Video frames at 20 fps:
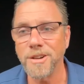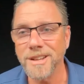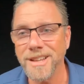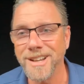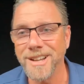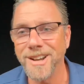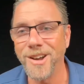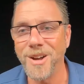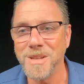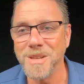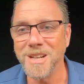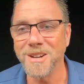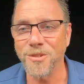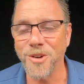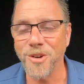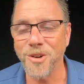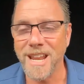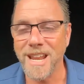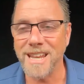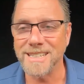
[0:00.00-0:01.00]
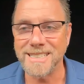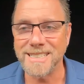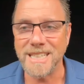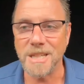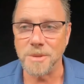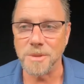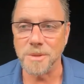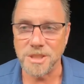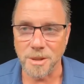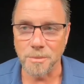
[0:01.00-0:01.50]
it ran out of
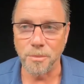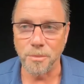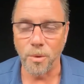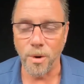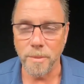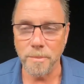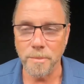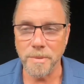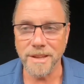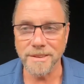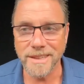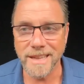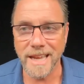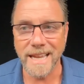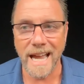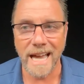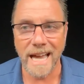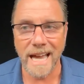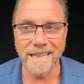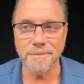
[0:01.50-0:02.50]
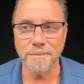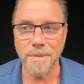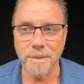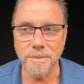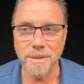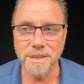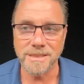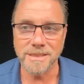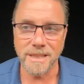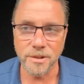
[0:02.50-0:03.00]
steam at some point, but I think I got like
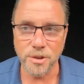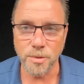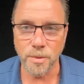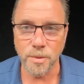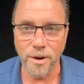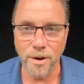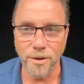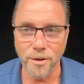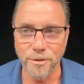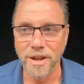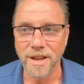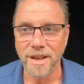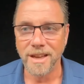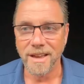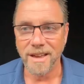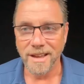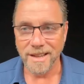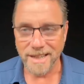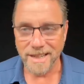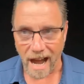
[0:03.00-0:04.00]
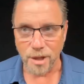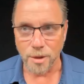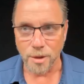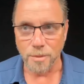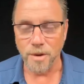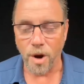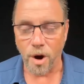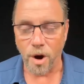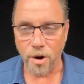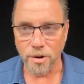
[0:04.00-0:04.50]
maybe 10 or 12
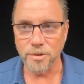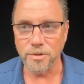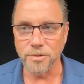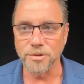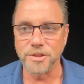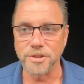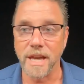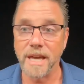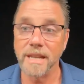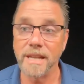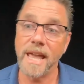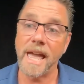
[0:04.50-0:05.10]
column articles in.